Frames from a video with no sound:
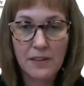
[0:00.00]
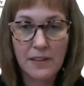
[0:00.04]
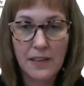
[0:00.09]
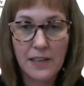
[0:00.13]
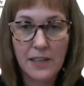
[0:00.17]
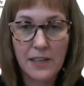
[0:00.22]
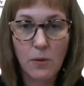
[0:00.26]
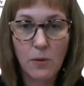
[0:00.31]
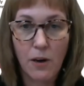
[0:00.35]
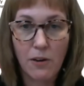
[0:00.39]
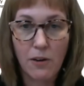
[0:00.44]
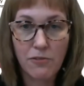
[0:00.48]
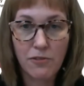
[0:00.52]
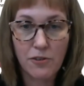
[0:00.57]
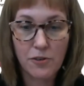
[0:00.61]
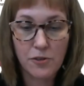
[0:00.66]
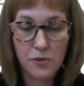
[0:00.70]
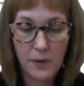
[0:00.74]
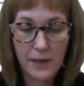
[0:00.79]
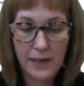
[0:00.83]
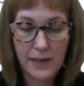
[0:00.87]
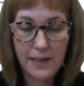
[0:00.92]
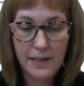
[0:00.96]
Thank you all for
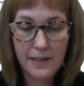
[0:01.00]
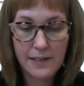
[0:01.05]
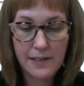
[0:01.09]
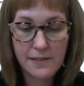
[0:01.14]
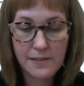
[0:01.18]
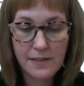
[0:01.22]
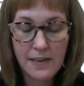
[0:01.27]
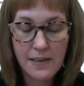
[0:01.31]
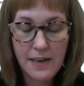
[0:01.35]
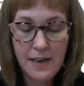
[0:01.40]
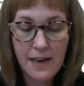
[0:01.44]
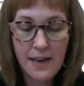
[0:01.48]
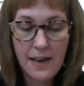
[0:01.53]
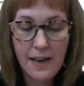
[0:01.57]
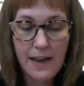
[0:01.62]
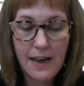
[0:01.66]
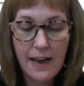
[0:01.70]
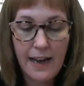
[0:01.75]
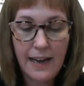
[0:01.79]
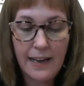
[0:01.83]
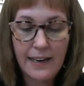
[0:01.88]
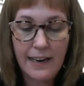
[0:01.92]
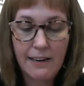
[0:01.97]
joining us.
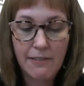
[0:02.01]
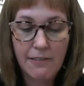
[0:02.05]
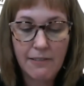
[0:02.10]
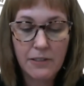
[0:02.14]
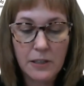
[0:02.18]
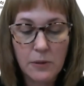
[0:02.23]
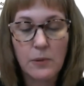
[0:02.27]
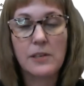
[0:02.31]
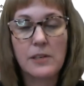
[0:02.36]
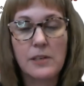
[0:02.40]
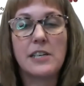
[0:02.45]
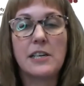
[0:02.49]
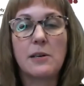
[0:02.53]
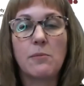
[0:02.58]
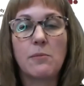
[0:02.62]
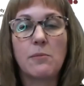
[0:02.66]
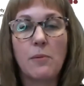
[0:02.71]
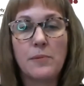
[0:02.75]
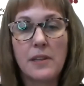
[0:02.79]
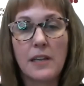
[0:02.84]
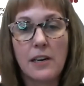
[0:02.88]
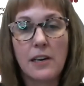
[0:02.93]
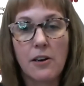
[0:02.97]
And I really want to take a
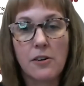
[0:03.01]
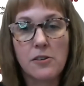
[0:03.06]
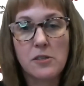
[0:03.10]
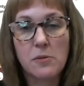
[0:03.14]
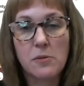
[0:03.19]
moment to thank our